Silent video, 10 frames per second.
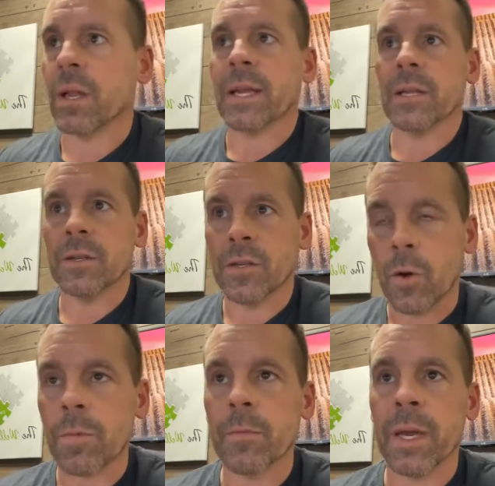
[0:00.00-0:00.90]
like
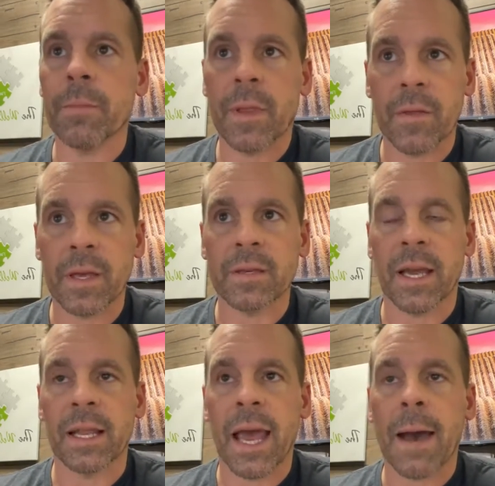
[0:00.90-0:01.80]
dopamine, things
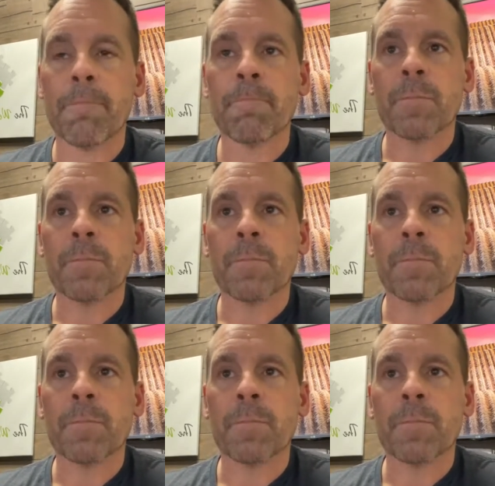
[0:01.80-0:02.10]
like that.